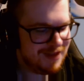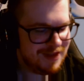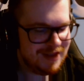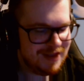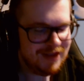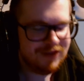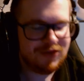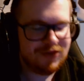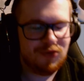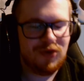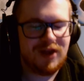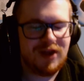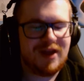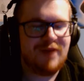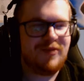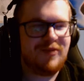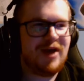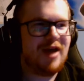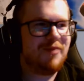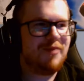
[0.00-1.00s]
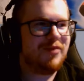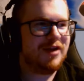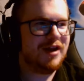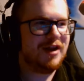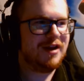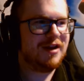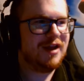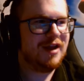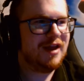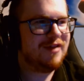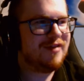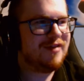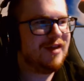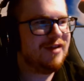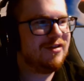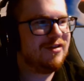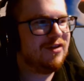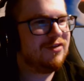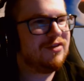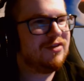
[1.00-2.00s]
So what kept happening is
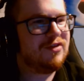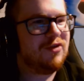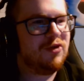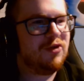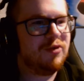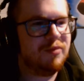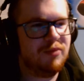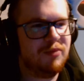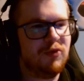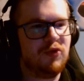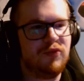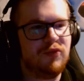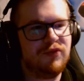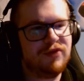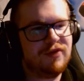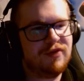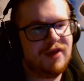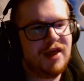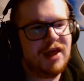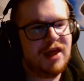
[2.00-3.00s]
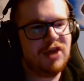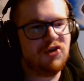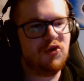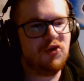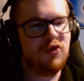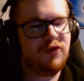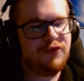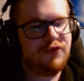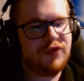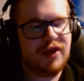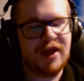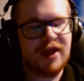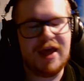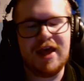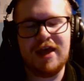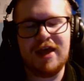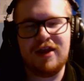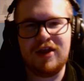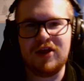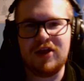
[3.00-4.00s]
he does certain moves. You have to
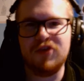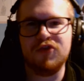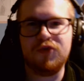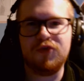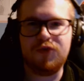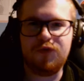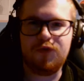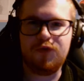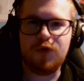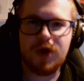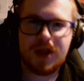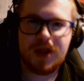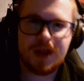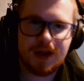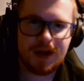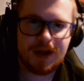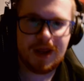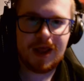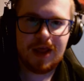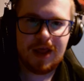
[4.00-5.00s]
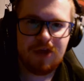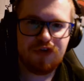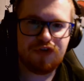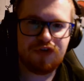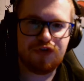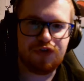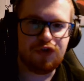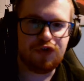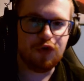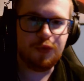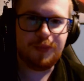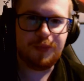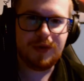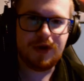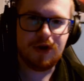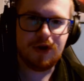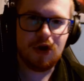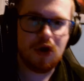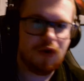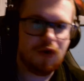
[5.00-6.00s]
hit his freaking
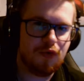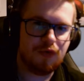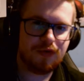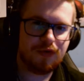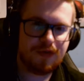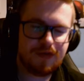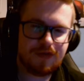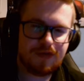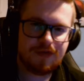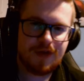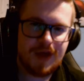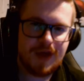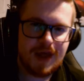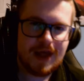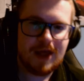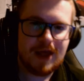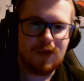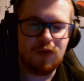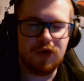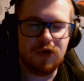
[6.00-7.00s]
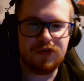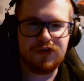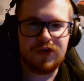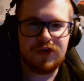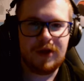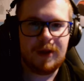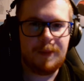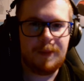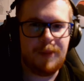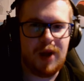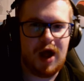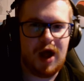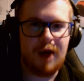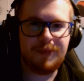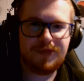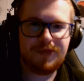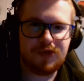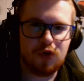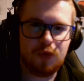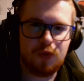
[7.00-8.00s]
stupid nose, which
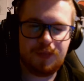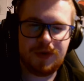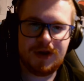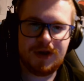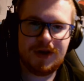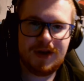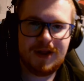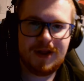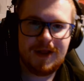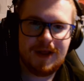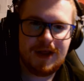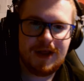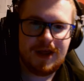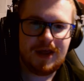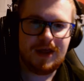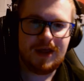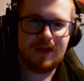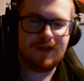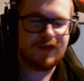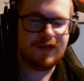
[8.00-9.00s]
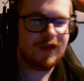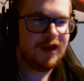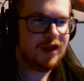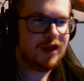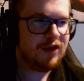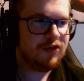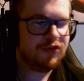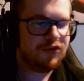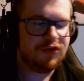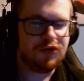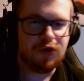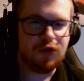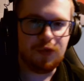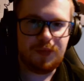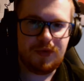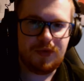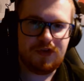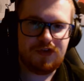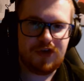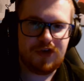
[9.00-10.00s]
pops open his
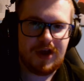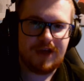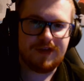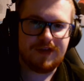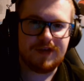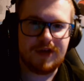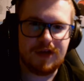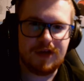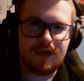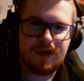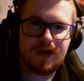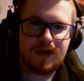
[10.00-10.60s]
stupid chasket,